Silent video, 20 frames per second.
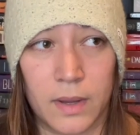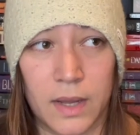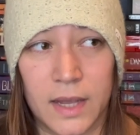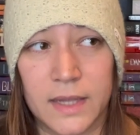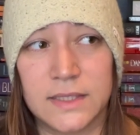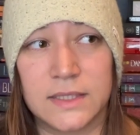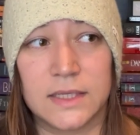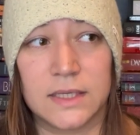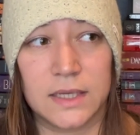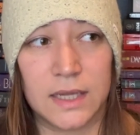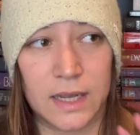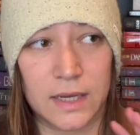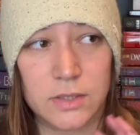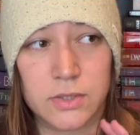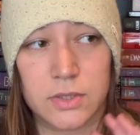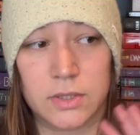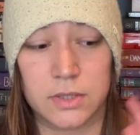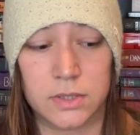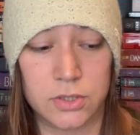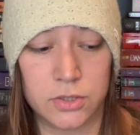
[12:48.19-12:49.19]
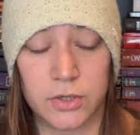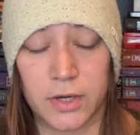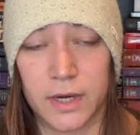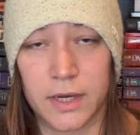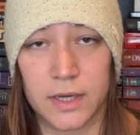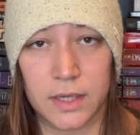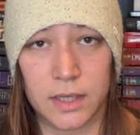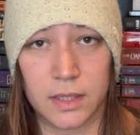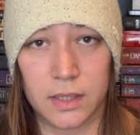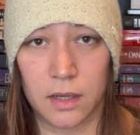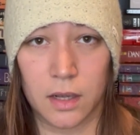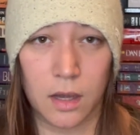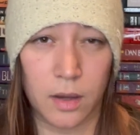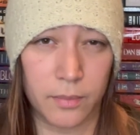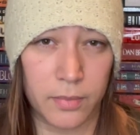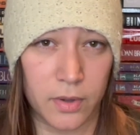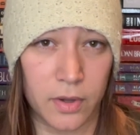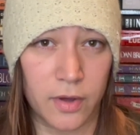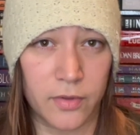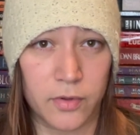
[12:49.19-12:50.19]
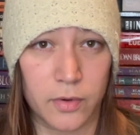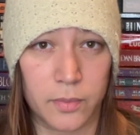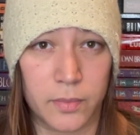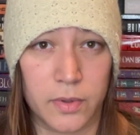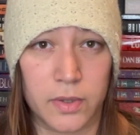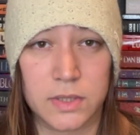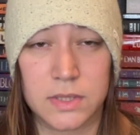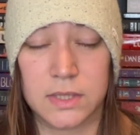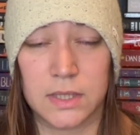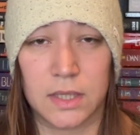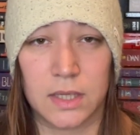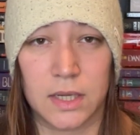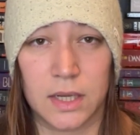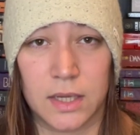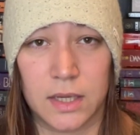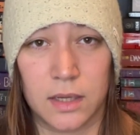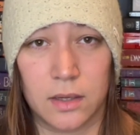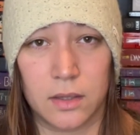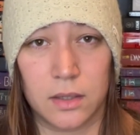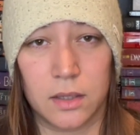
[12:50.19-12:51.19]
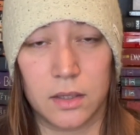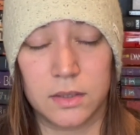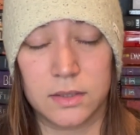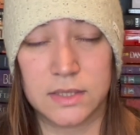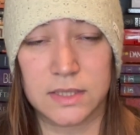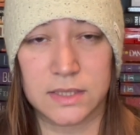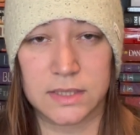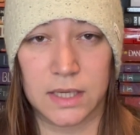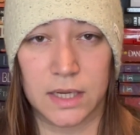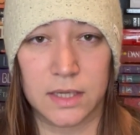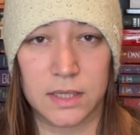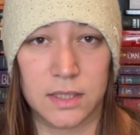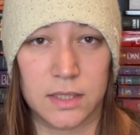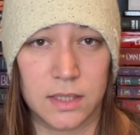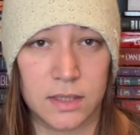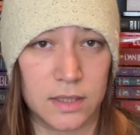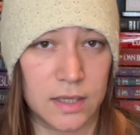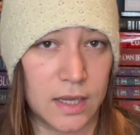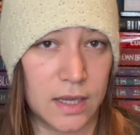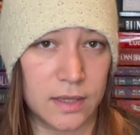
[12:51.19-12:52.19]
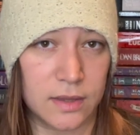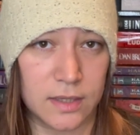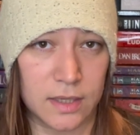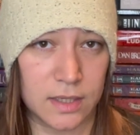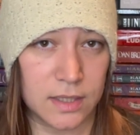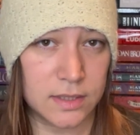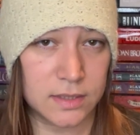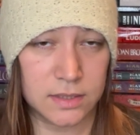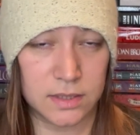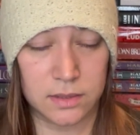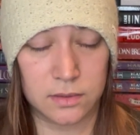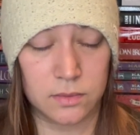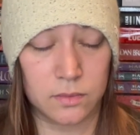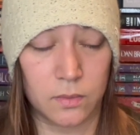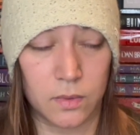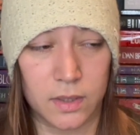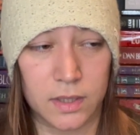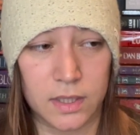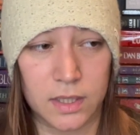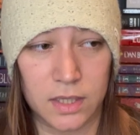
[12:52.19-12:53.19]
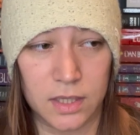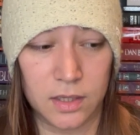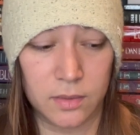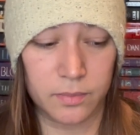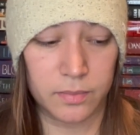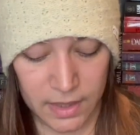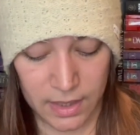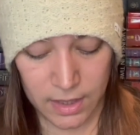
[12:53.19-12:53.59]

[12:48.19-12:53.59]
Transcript: I did actually trade in a couple other books that I decided in the end that I didn't want to keep,